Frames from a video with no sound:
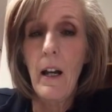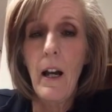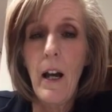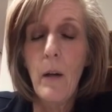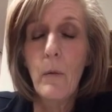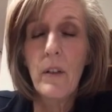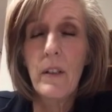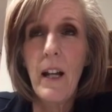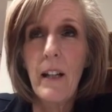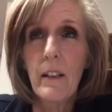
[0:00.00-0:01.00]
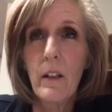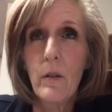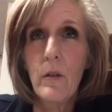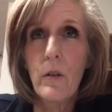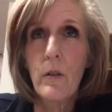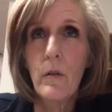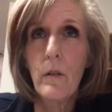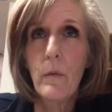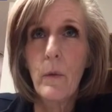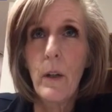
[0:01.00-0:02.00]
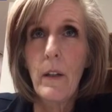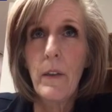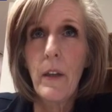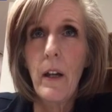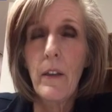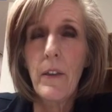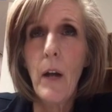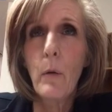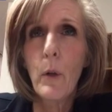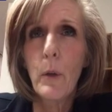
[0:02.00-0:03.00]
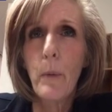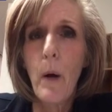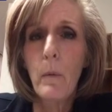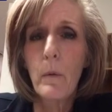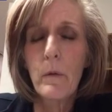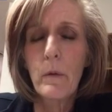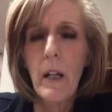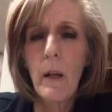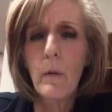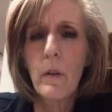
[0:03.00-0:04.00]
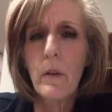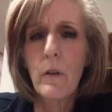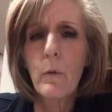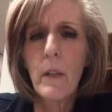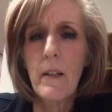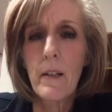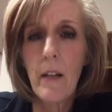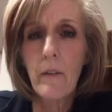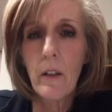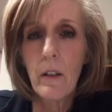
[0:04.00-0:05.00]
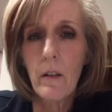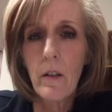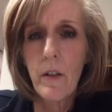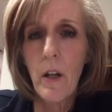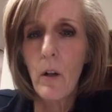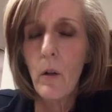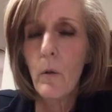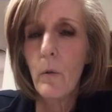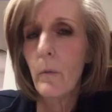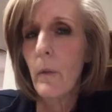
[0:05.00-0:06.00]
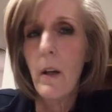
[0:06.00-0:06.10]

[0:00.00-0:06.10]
I was diagnosed with thyroid problems when I was 27. So